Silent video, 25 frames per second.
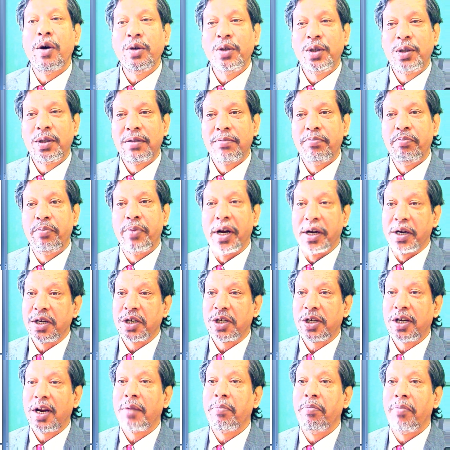Both
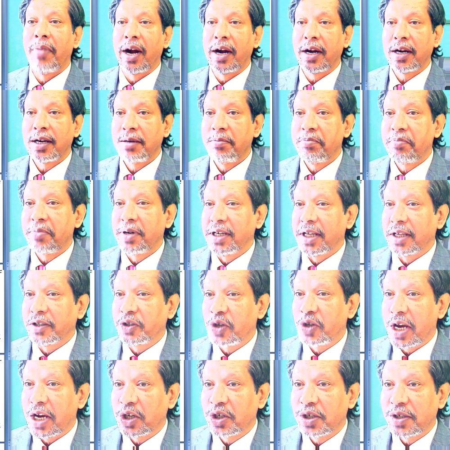British and American
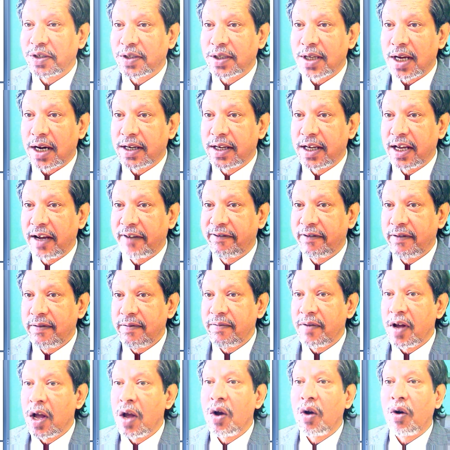pronunciations are
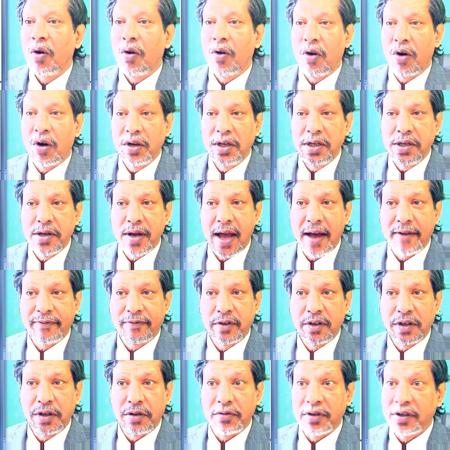given. All you
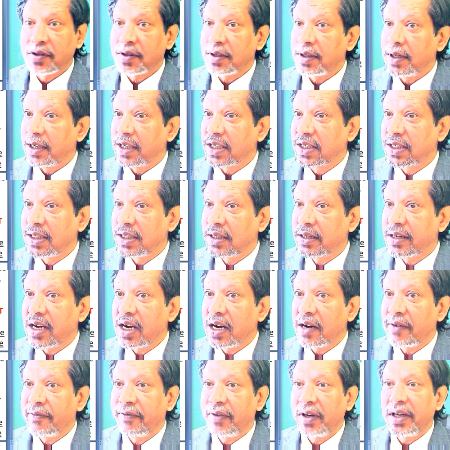have to do is
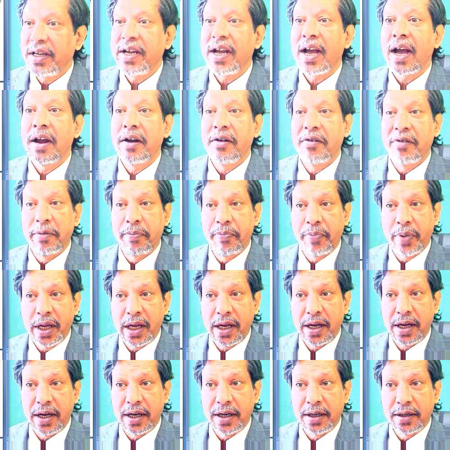listen carefully and
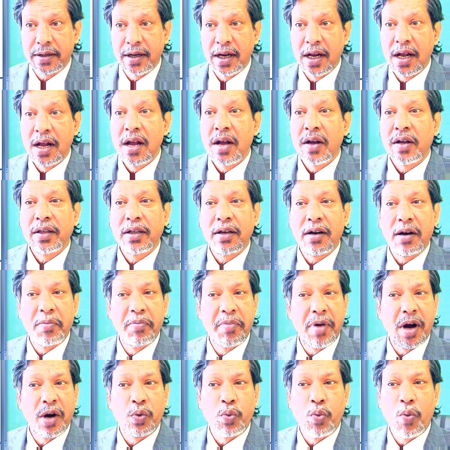repeat.
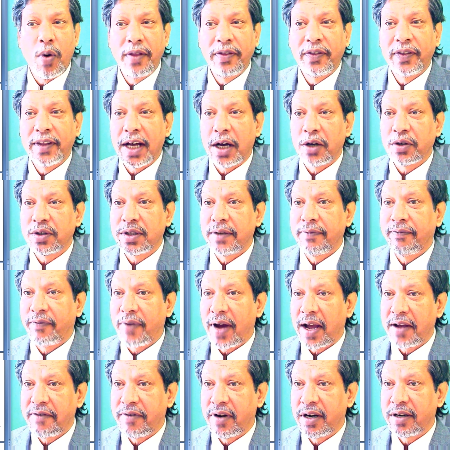There are about
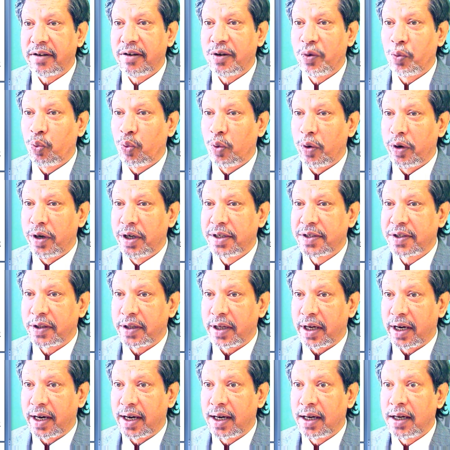1,500
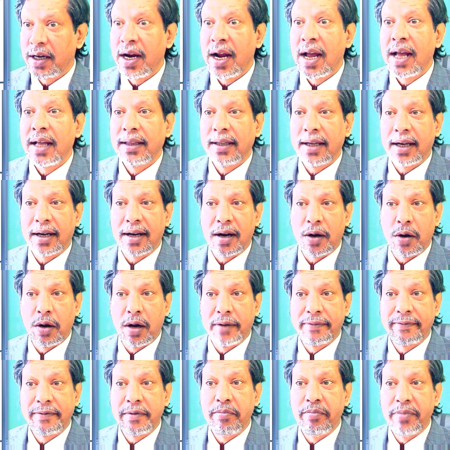words there that
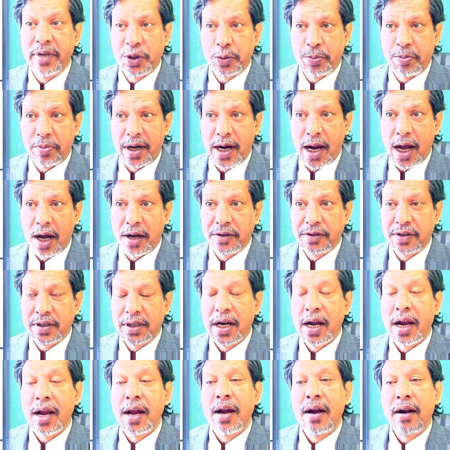are often
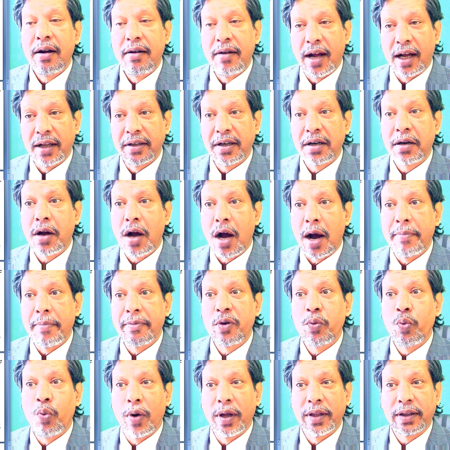mispronounced. Another
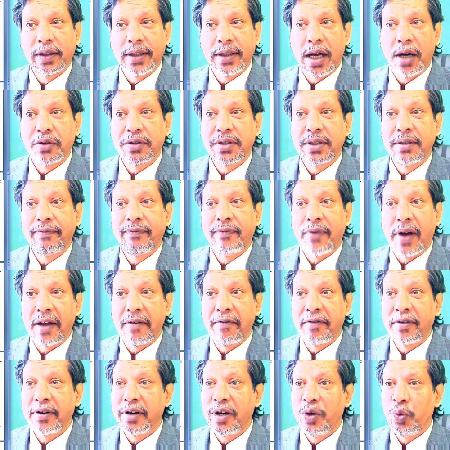common
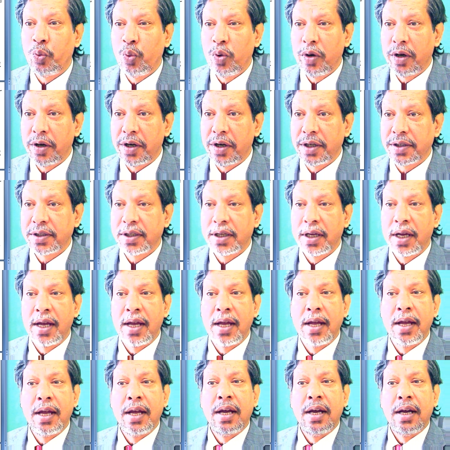1,500
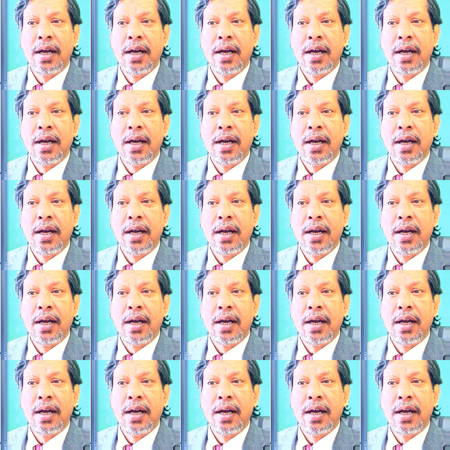words.